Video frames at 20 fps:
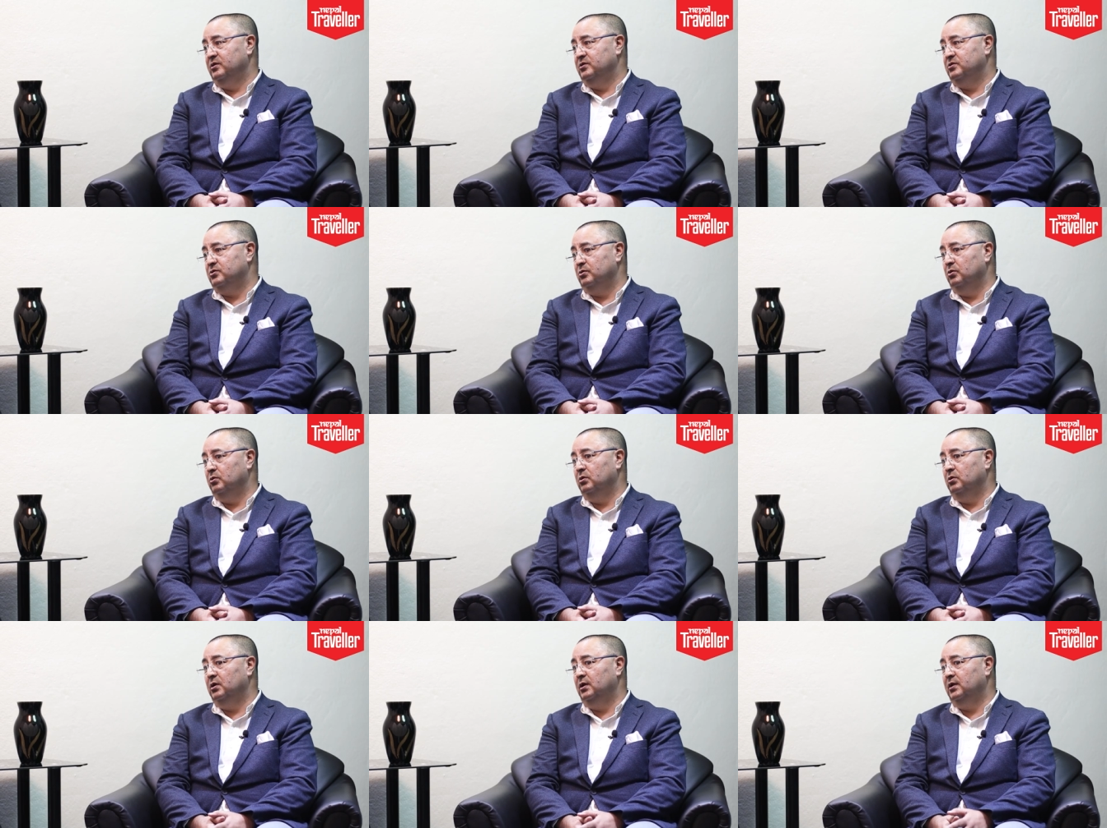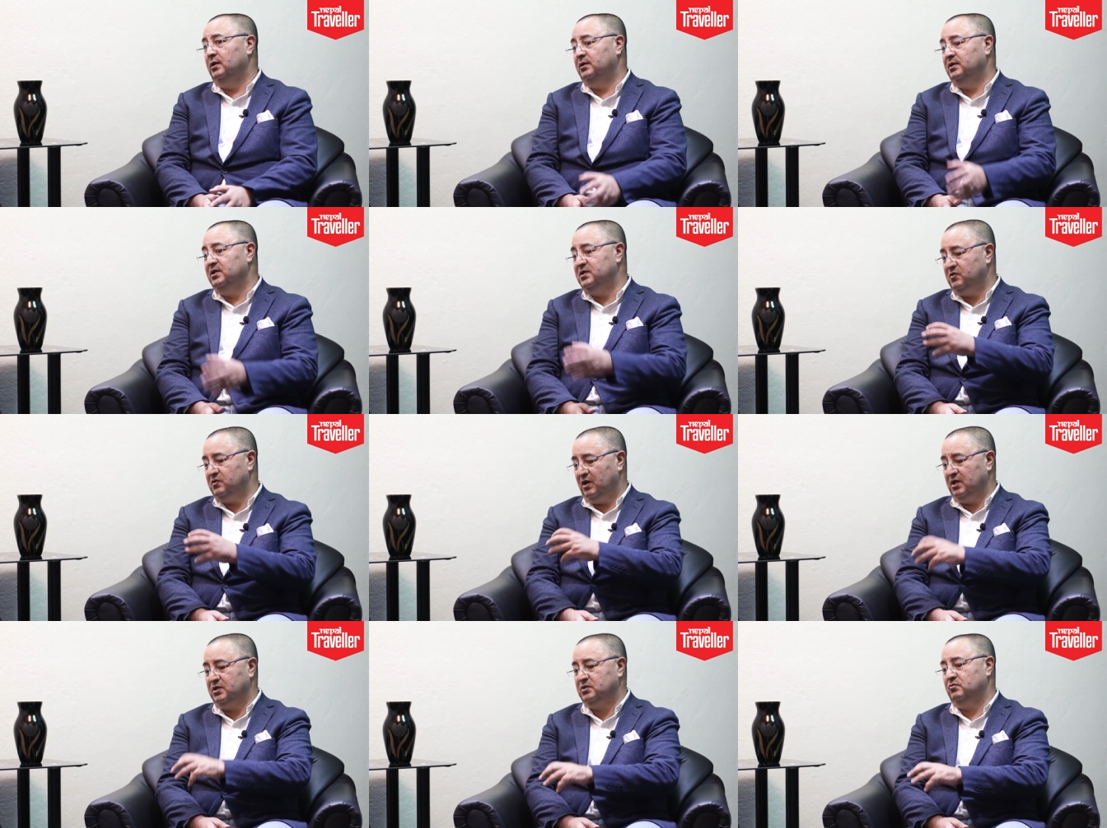So
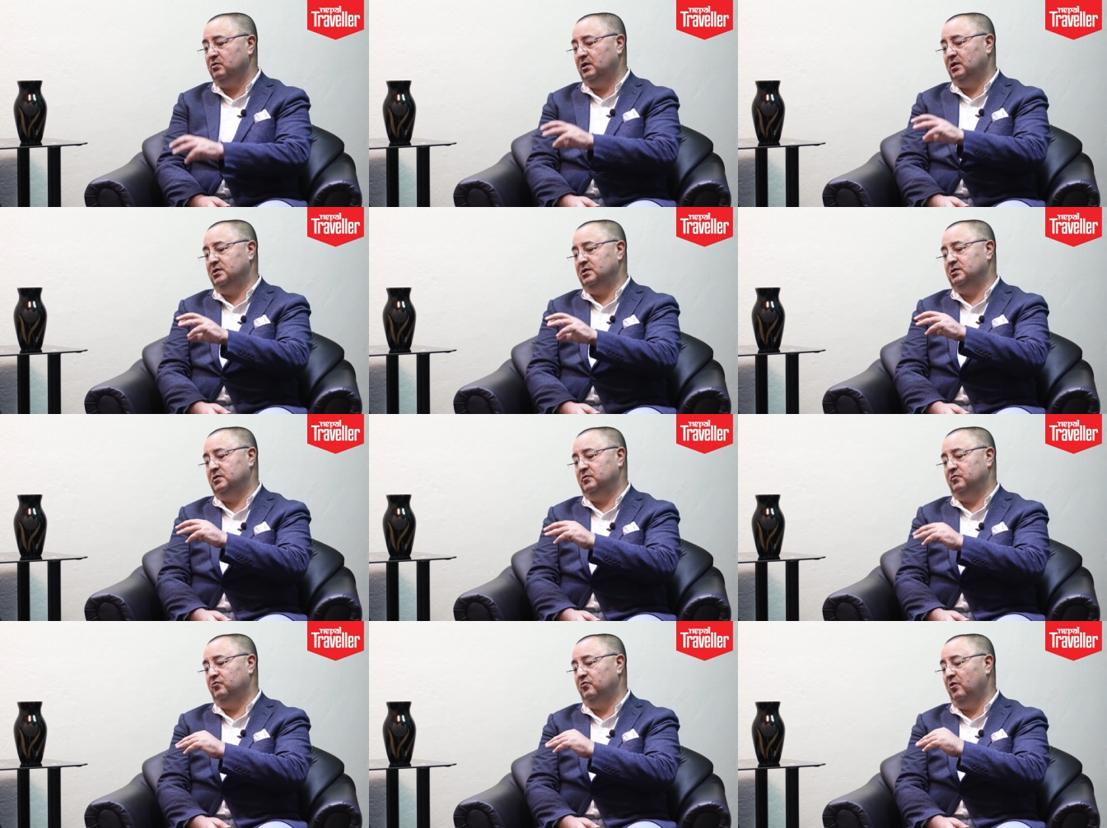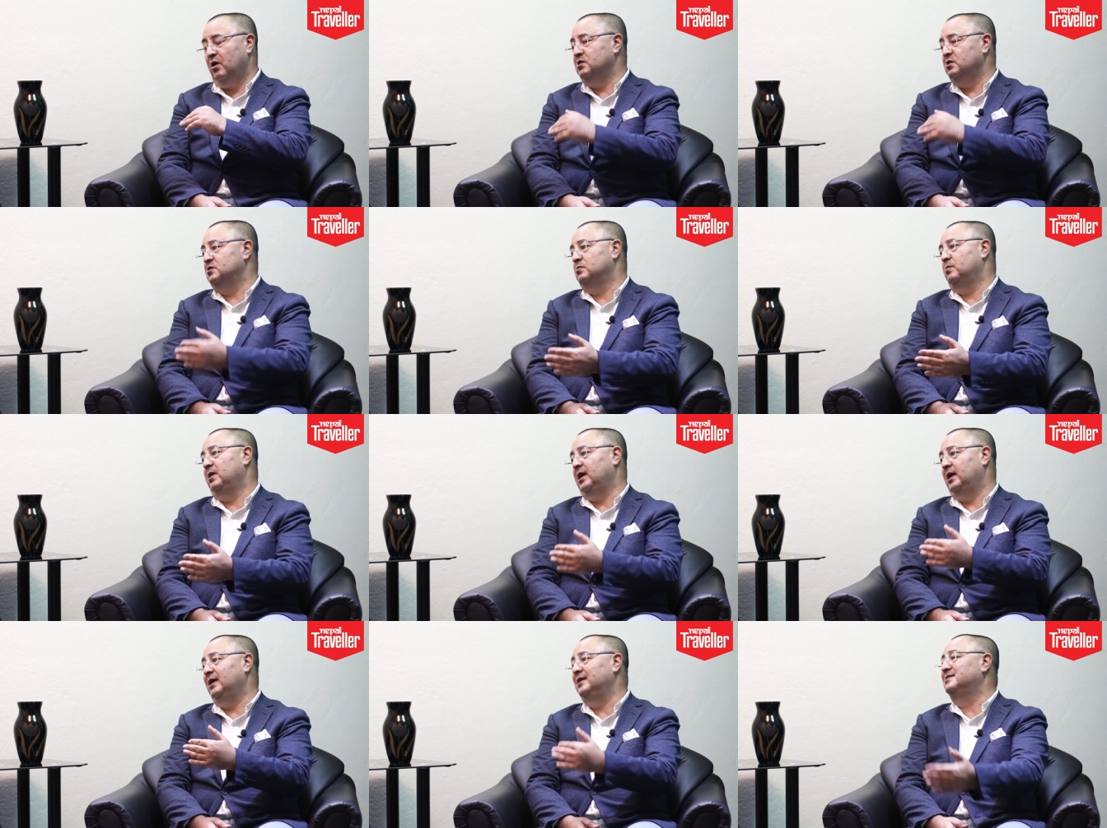this restaurant is runs
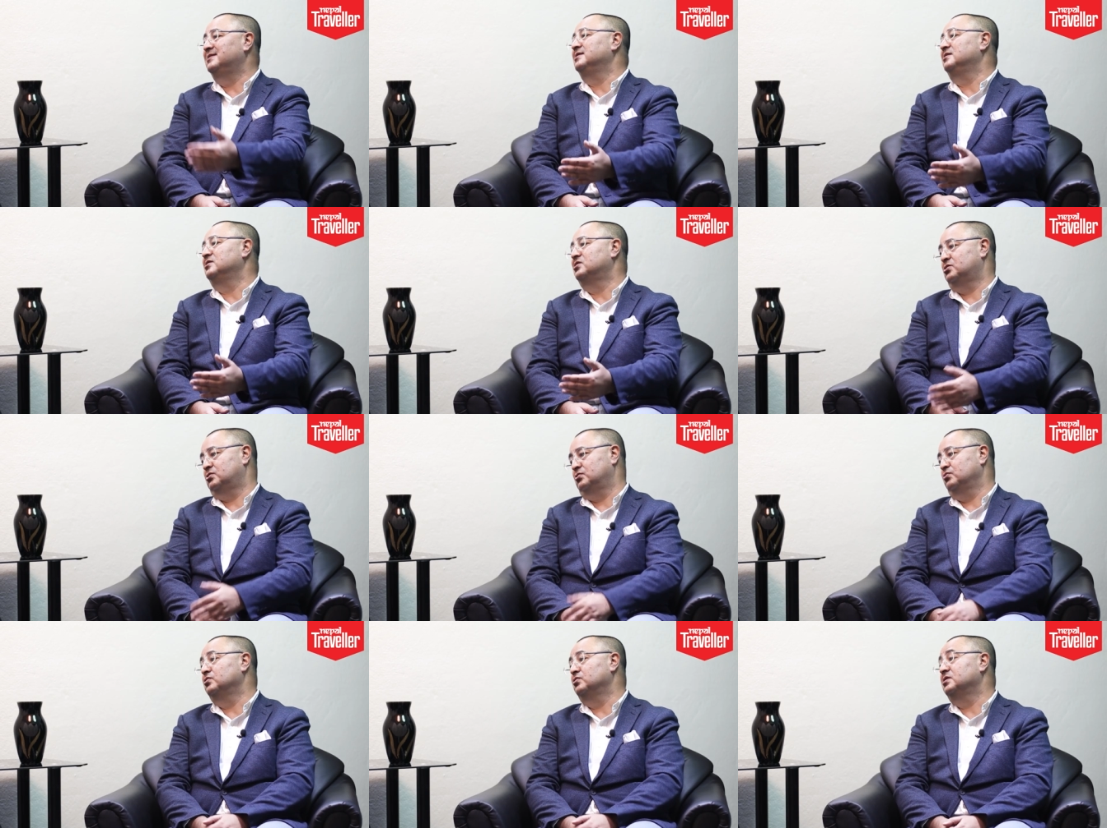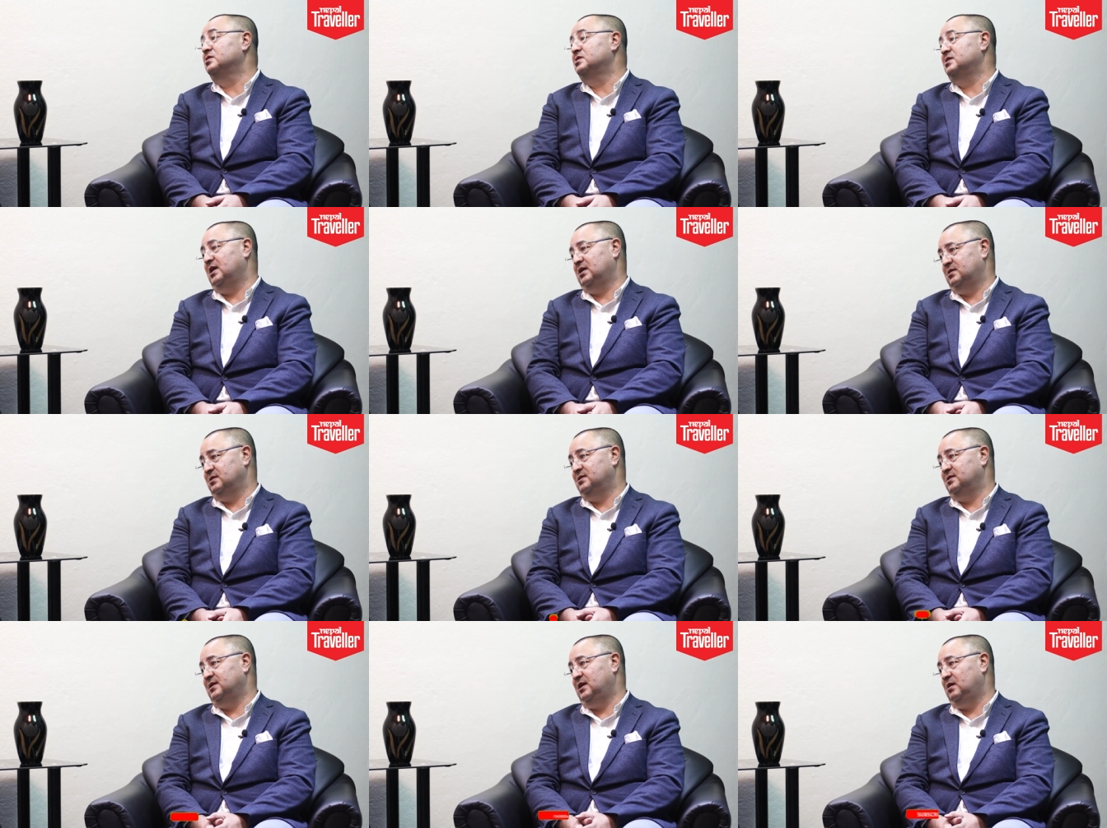by 18 students
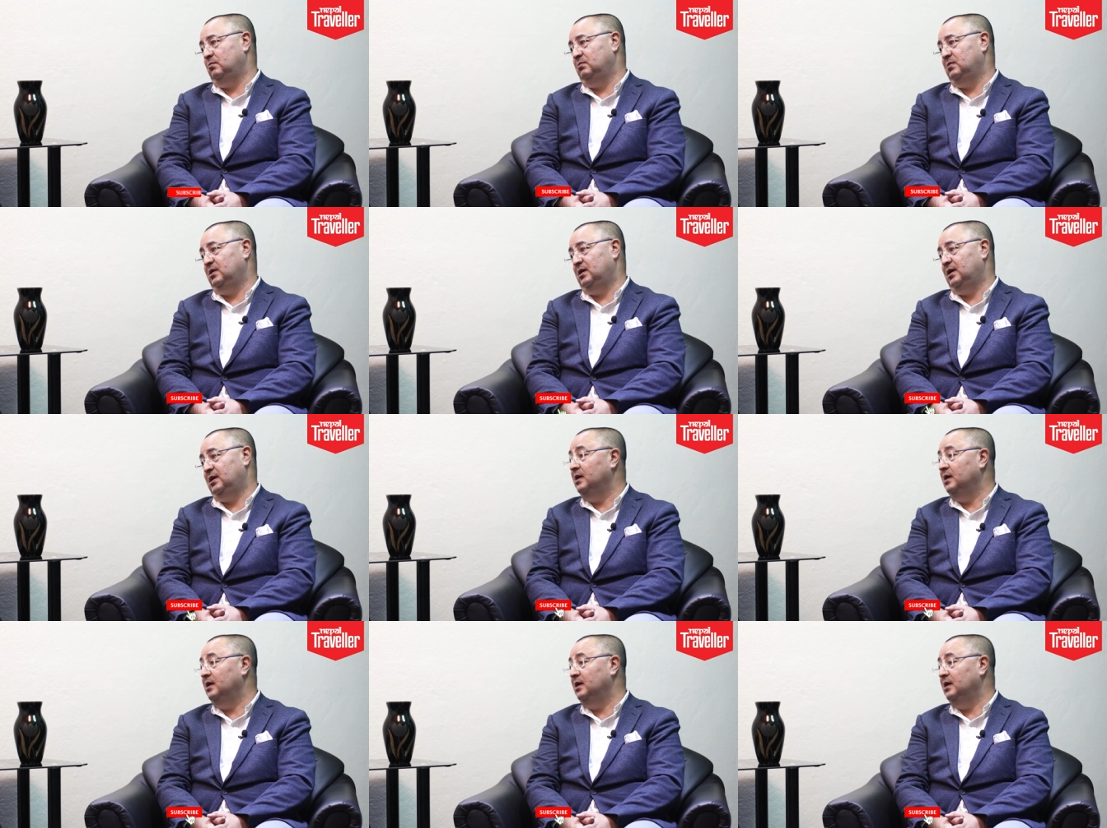at a time,